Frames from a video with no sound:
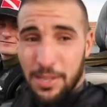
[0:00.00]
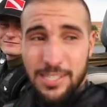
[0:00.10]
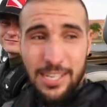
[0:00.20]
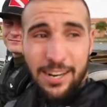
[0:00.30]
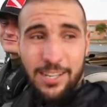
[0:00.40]
For
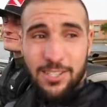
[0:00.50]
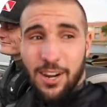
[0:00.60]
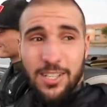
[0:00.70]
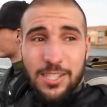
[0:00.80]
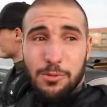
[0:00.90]
these areas,
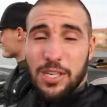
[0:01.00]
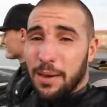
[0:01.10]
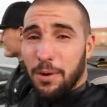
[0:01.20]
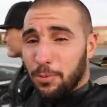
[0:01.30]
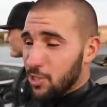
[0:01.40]
honestly, we
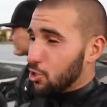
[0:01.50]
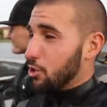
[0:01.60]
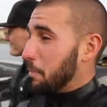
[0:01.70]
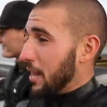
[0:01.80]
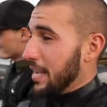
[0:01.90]
came up with this
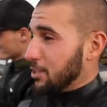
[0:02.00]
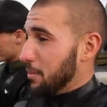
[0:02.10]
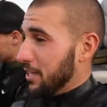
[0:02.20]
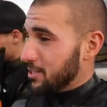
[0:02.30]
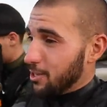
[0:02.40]
trip last
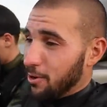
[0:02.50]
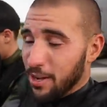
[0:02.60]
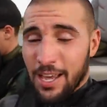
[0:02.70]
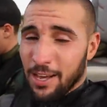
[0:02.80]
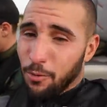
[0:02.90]
minute, so
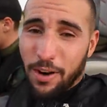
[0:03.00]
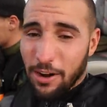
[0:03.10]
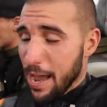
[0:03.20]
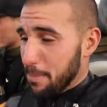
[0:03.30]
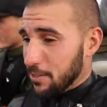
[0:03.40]

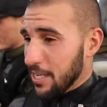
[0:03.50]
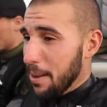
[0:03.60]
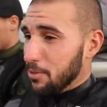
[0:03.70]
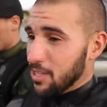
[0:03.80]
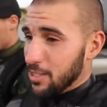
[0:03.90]
whatever happens,
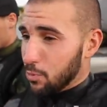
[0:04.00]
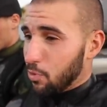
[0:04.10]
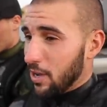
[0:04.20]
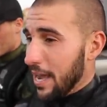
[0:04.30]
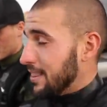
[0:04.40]
happens at this
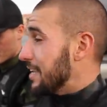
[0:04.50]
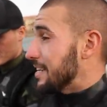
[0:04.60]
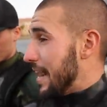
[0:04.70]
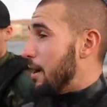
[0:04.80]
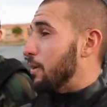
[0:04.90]
point. I
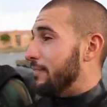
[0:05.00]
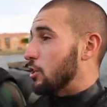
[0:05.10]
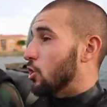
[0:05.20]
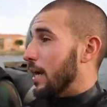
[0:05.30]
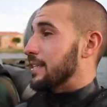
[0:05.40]
think now we have a
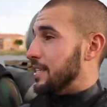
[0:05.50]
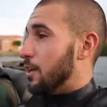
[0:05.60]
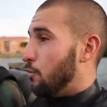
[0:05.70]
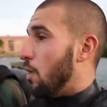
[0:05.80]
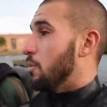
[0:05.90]
good
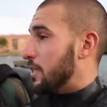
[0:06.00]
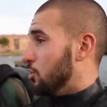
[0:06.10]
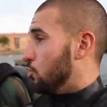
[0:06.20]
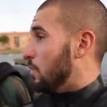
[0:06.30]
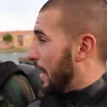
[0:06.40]
idea of what we can
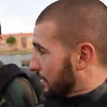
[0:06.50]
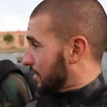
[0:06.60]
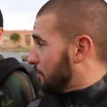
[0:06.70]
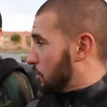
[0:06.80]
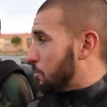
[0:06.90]
do next time. We